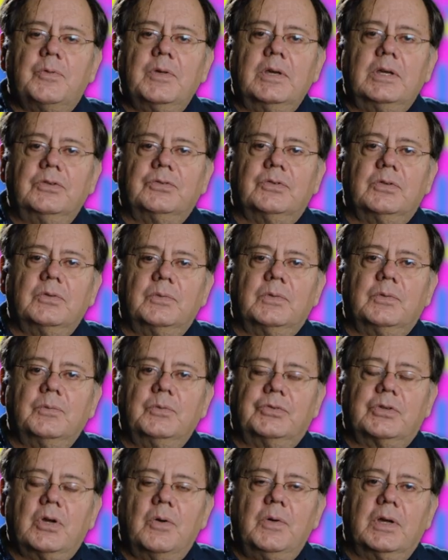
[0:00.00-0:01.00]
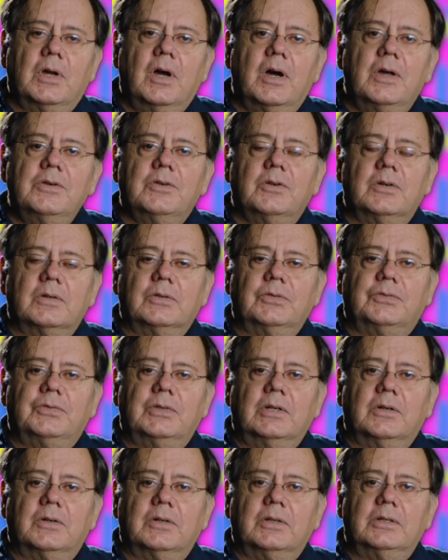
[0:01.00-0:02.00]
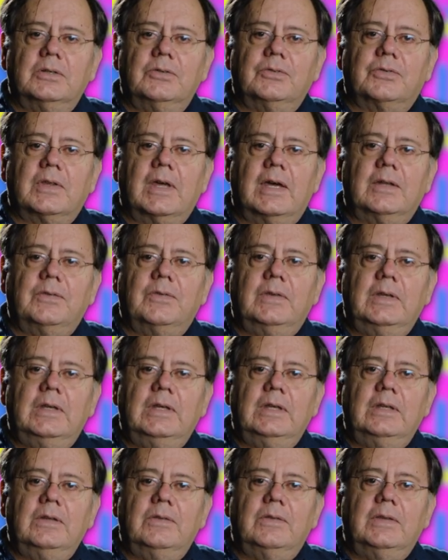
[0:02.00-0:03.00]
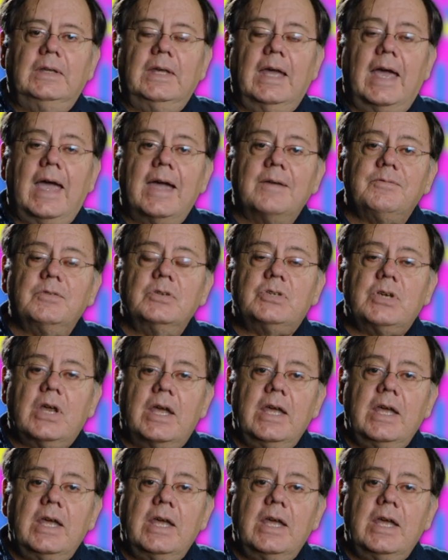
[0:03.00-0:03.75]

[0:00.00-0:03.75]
the things that was going on during this era is that the average